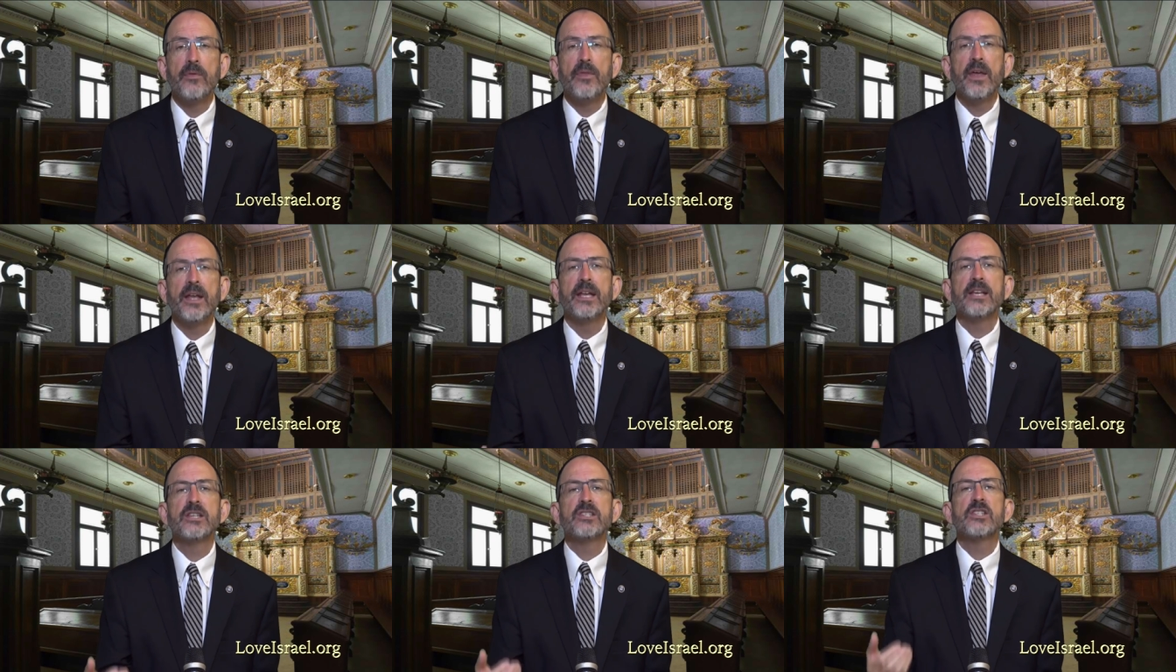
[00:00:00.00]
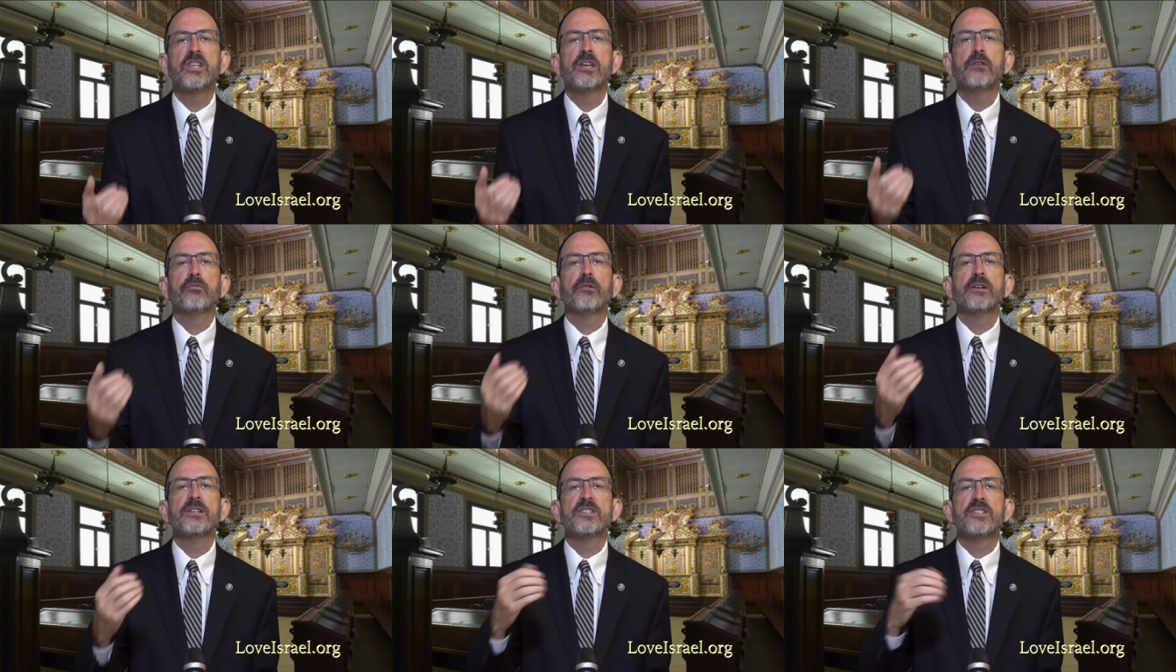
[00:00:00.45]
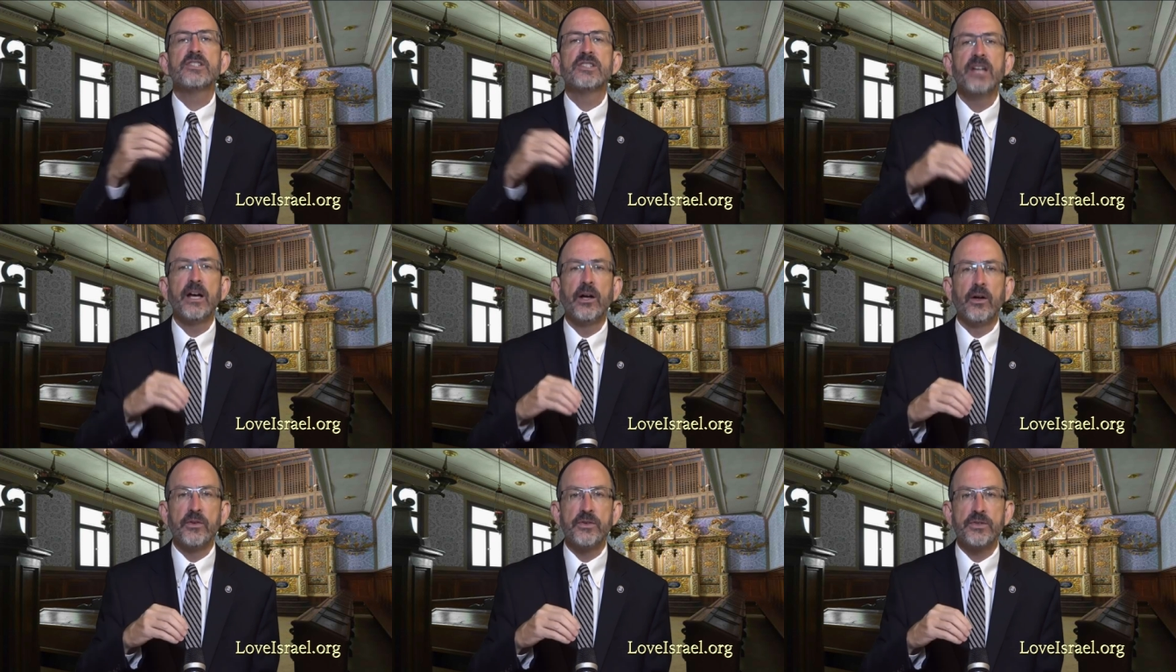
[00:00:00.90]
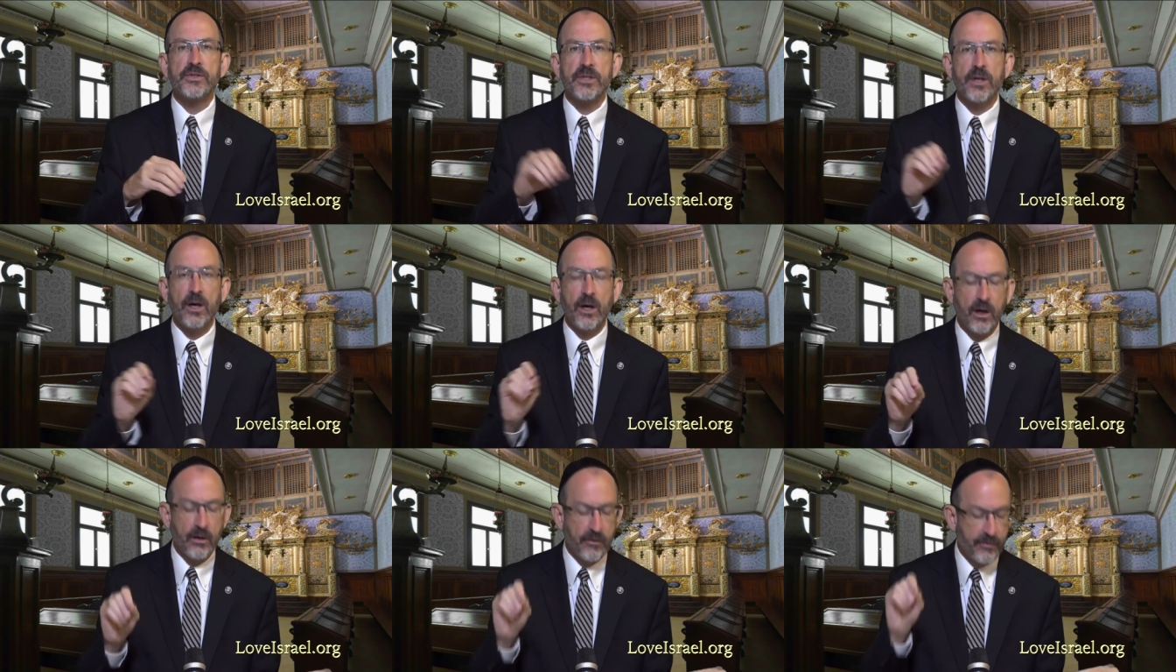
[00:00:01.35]
that is the
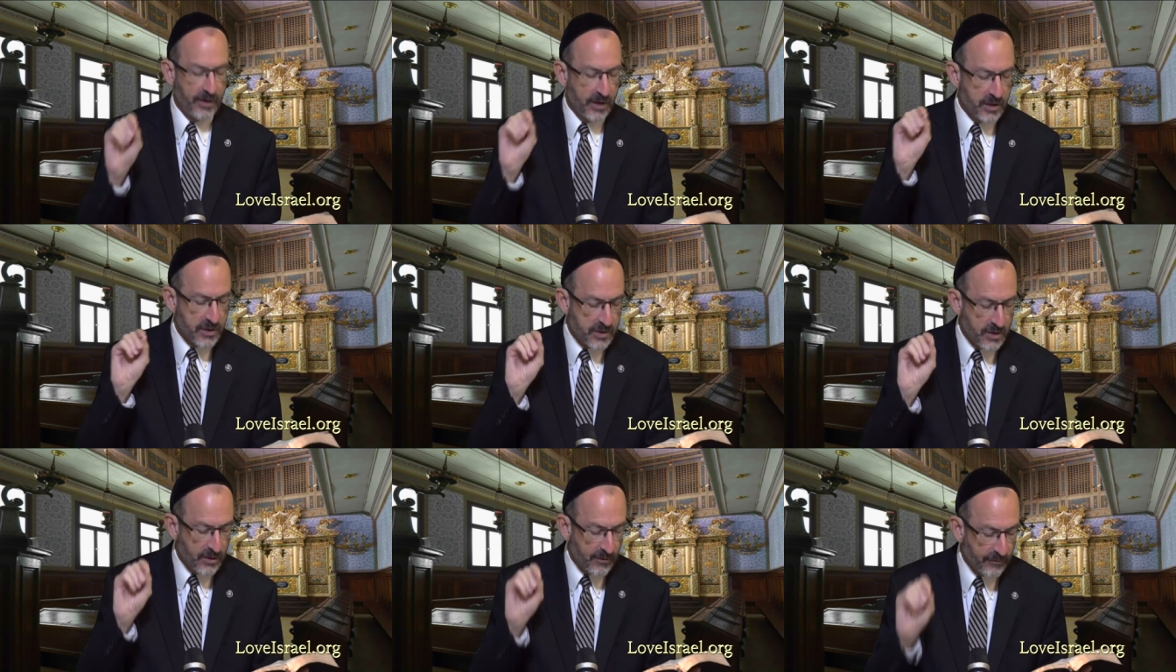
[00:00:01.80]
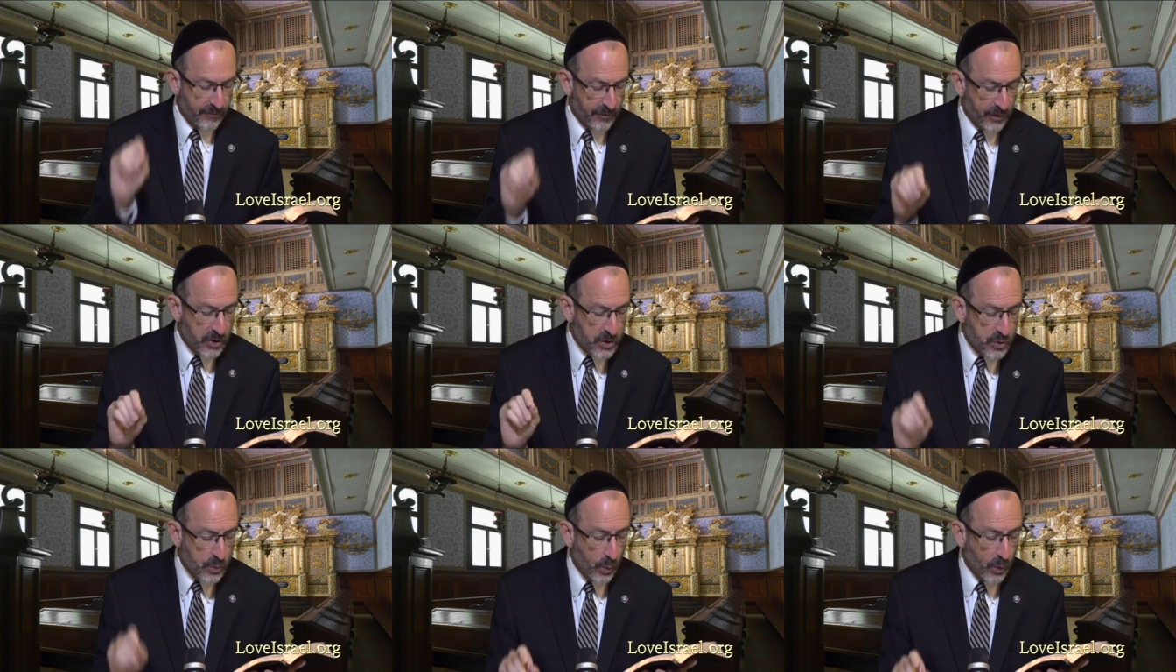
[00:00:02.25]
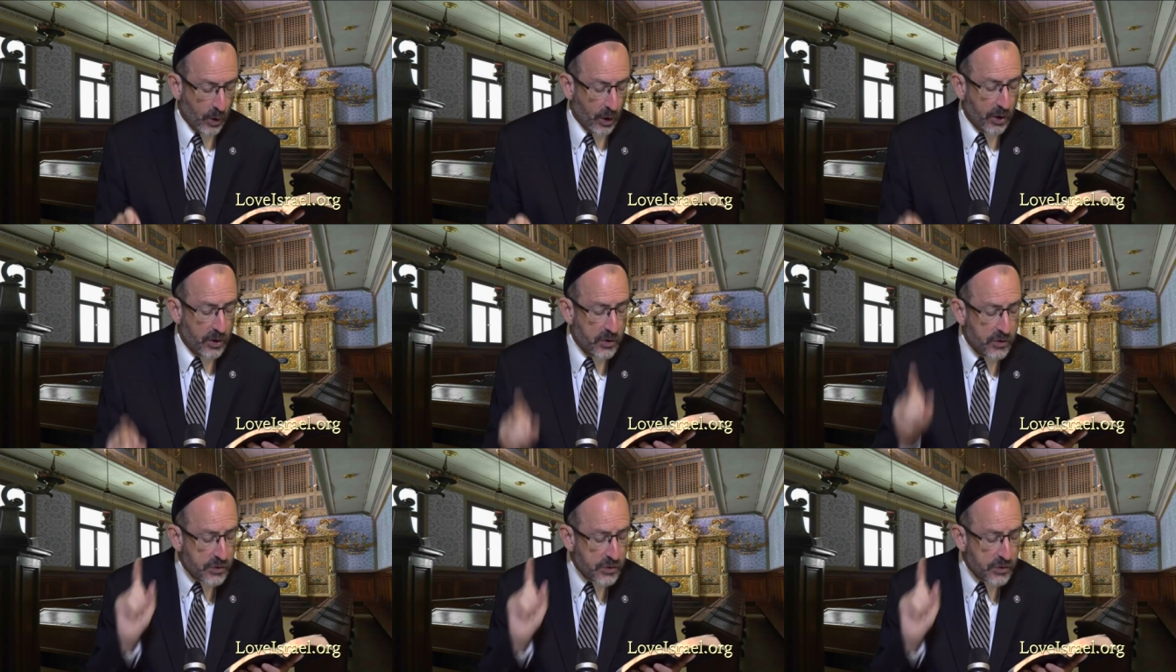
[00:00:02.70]
results of his first work.